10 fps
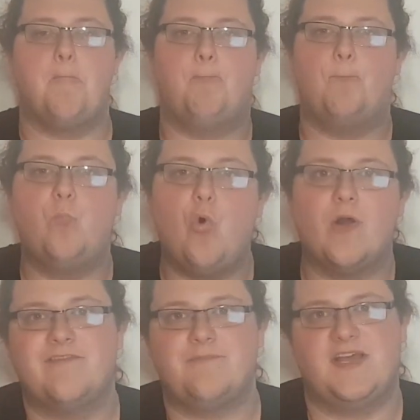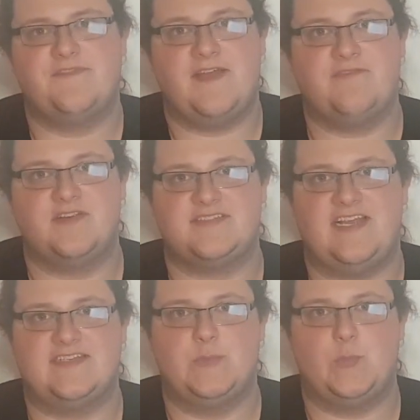one of my favourite
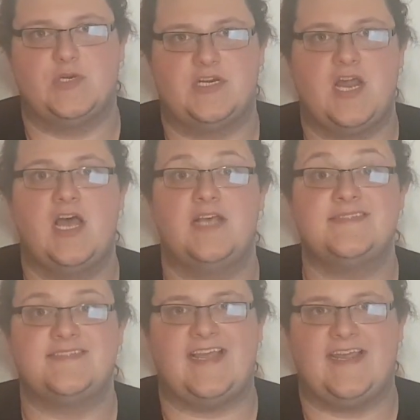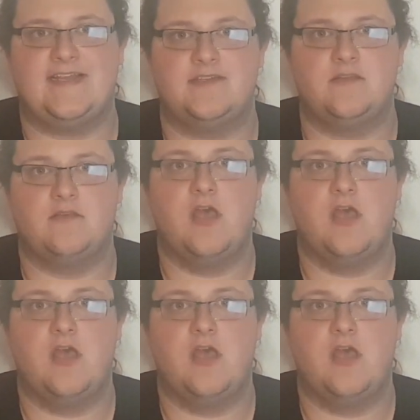season one scenes.